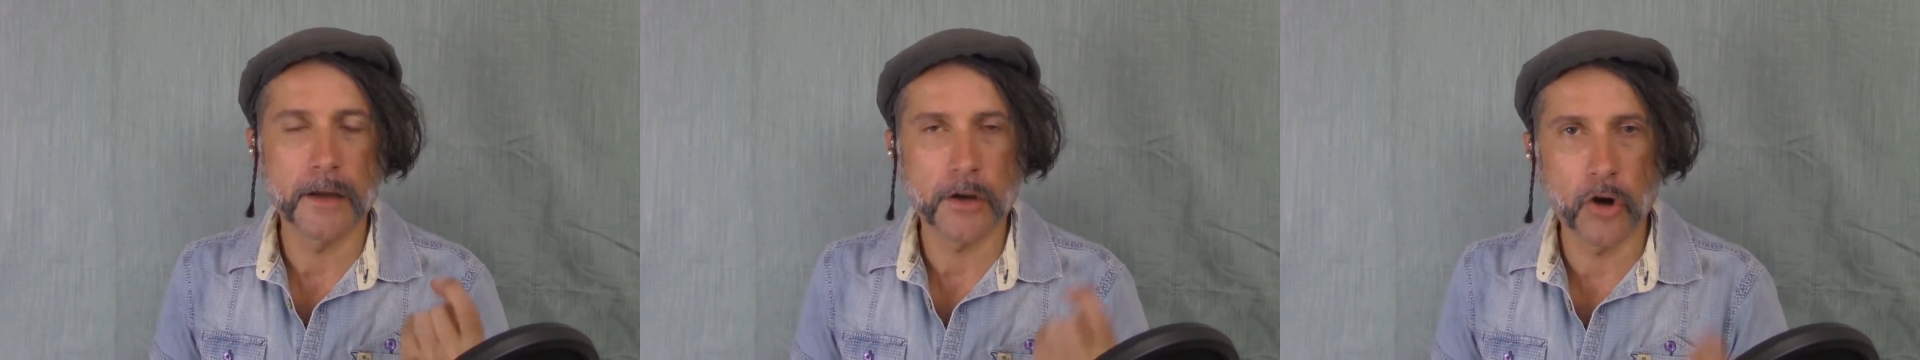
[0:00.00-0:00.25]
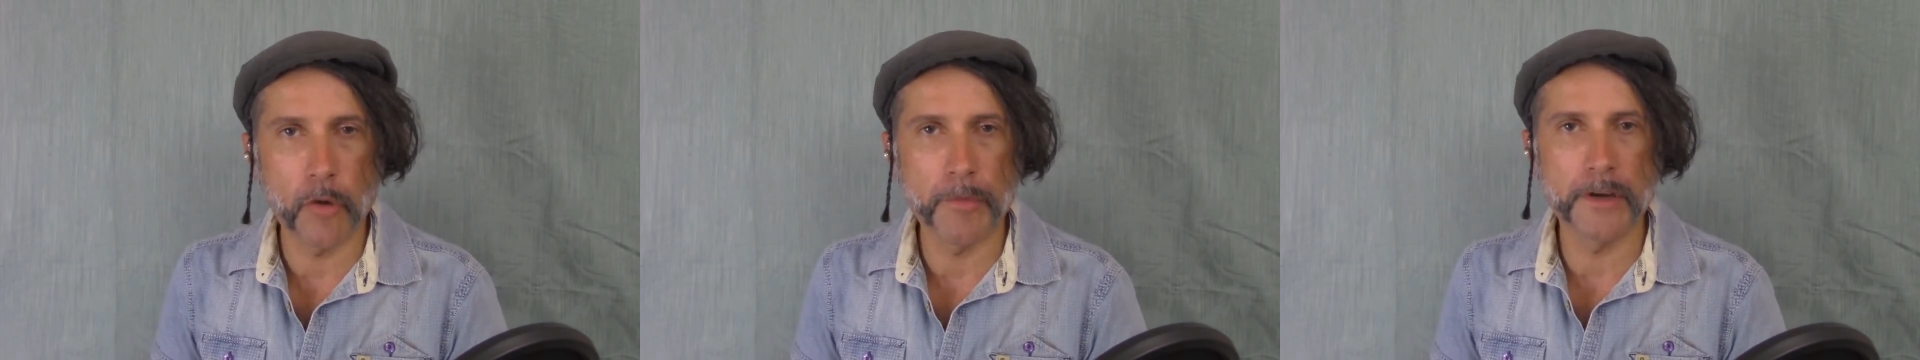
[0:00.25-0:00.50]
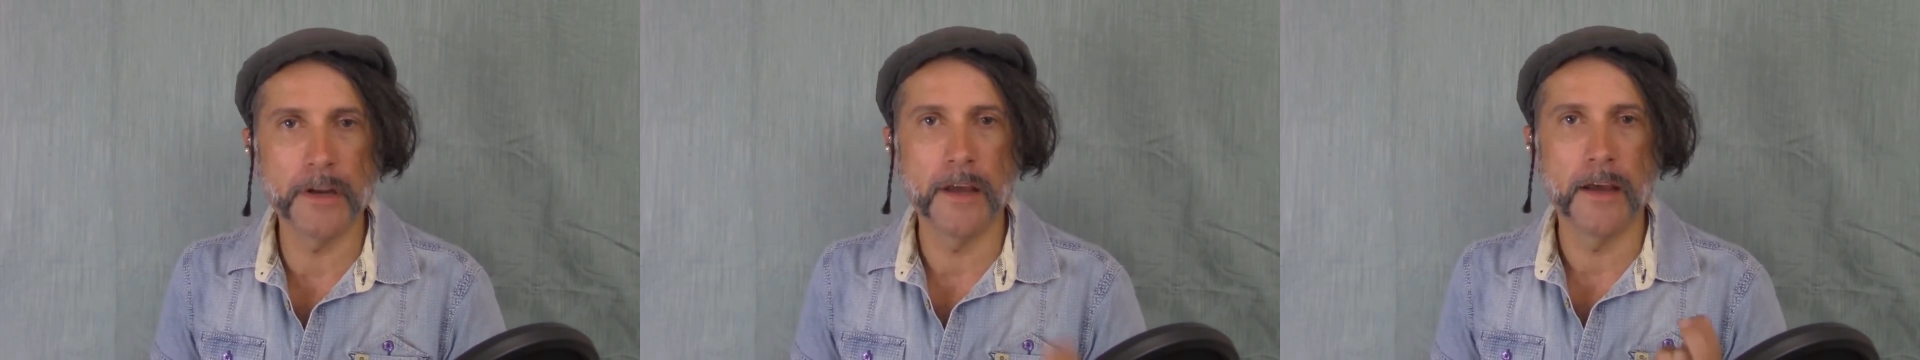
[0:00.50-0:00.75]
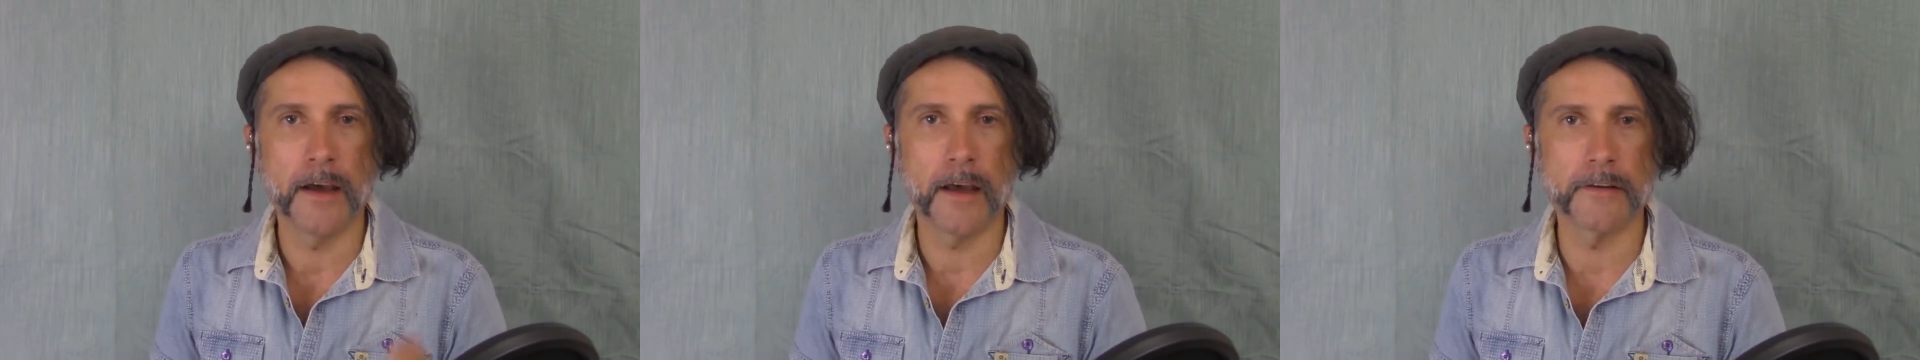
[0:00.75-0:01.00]
common
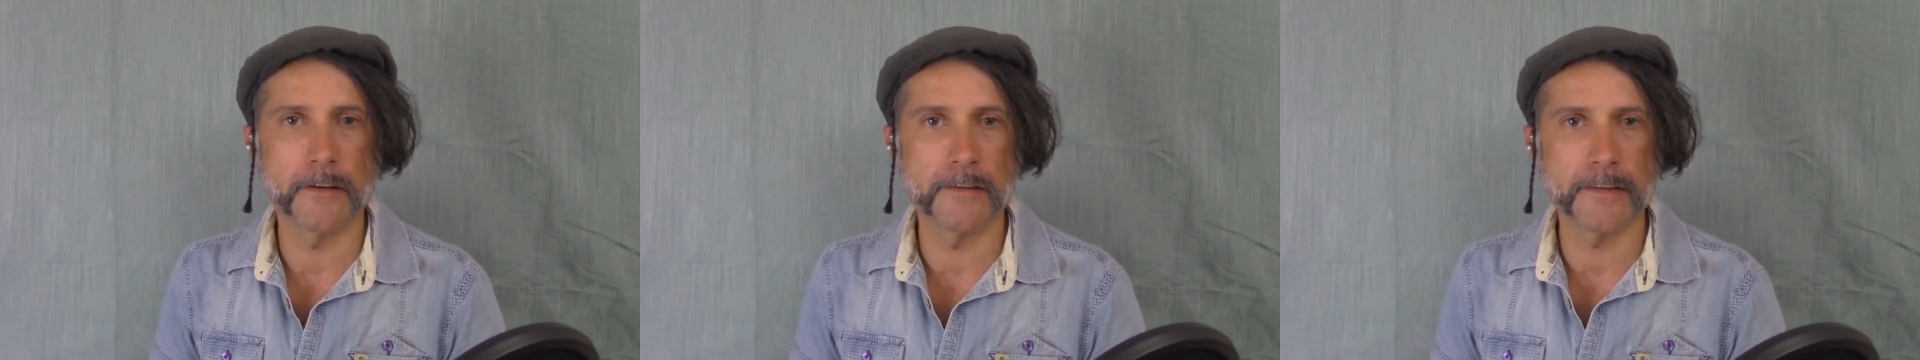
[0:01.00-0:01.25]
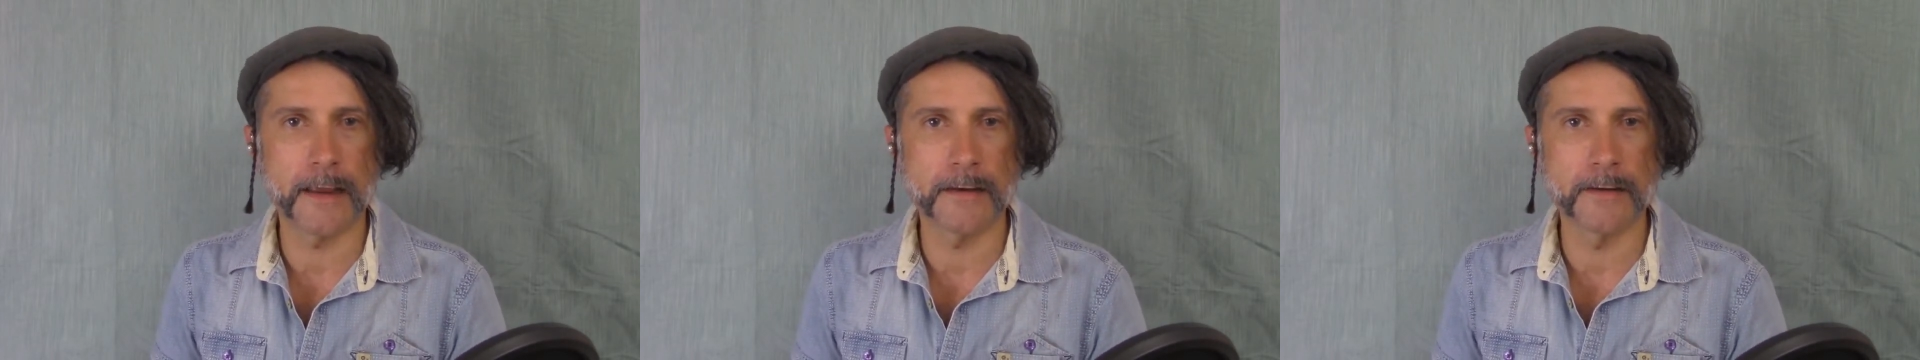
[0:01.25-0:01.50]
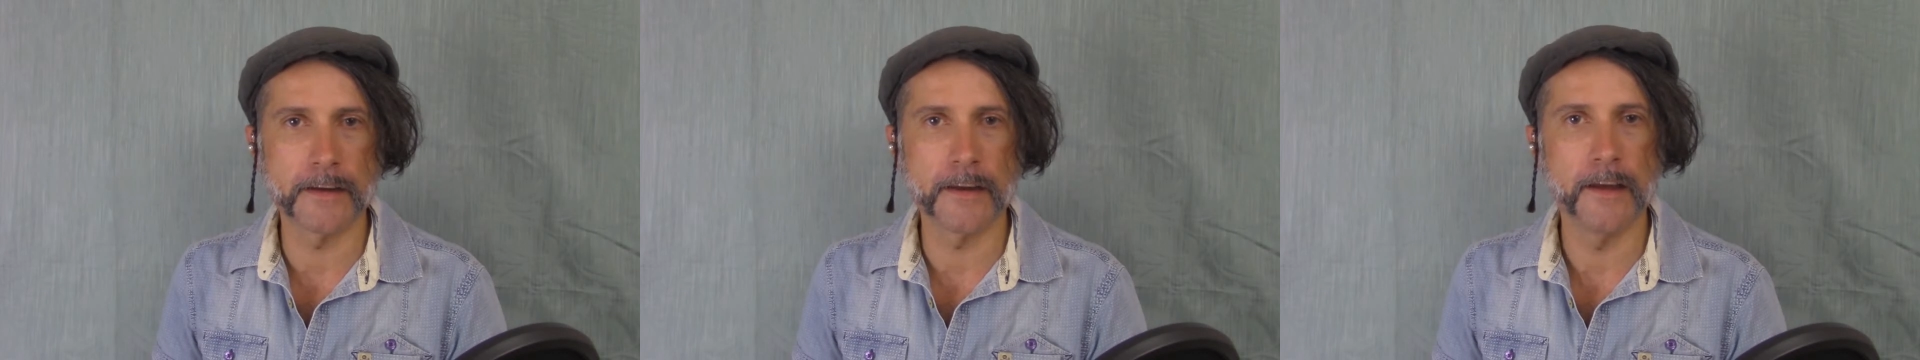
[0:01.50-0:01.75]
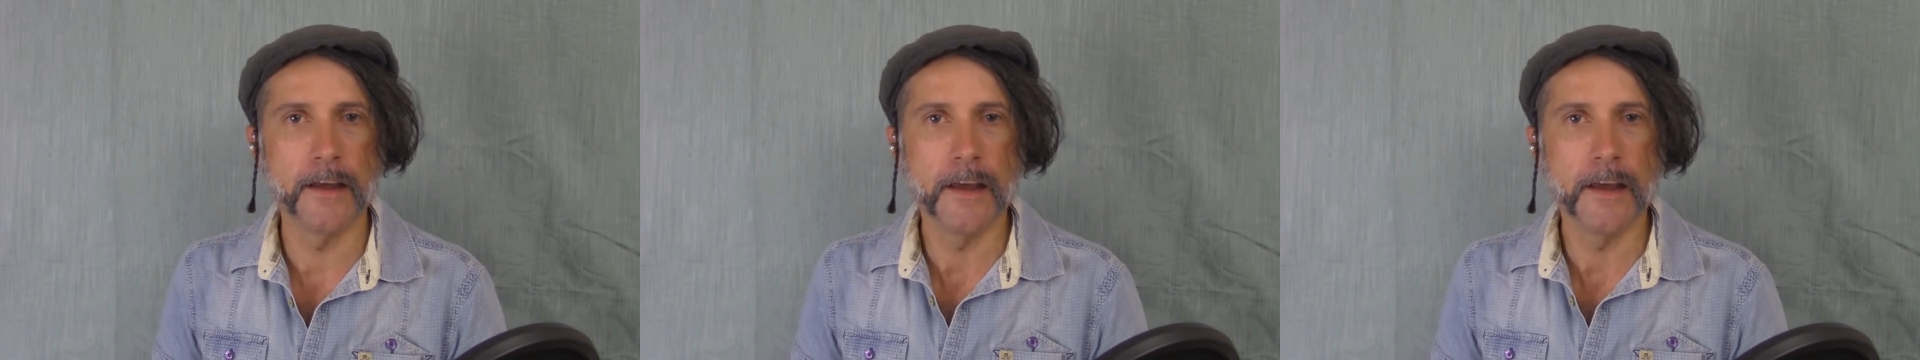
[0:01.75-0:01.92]
understanding.